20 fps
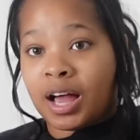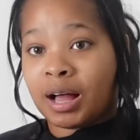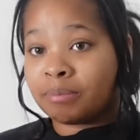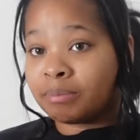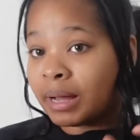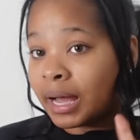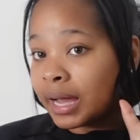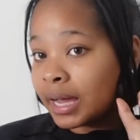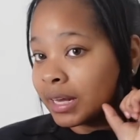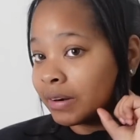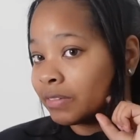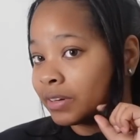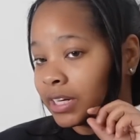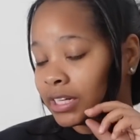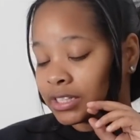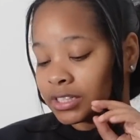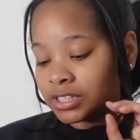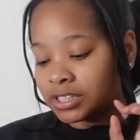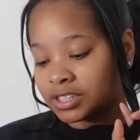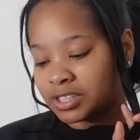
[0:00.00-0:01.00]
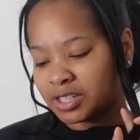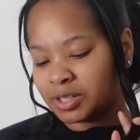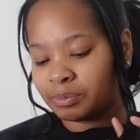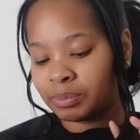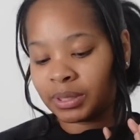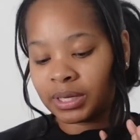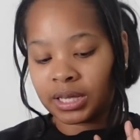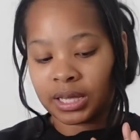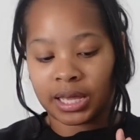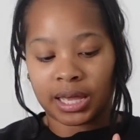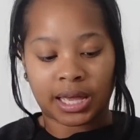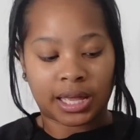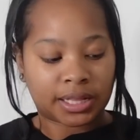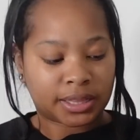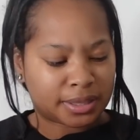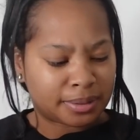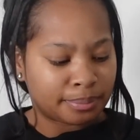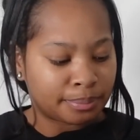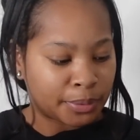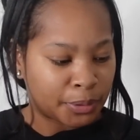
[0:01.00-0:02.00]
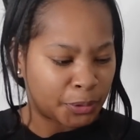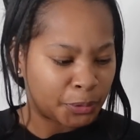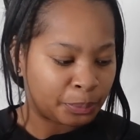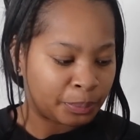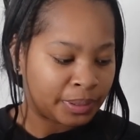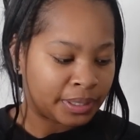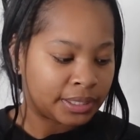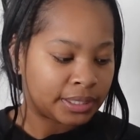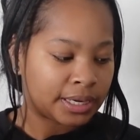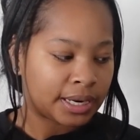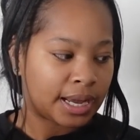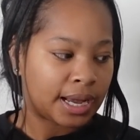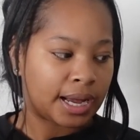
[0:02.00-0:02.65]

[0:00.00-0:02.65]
I'm not in a relationship at the moment.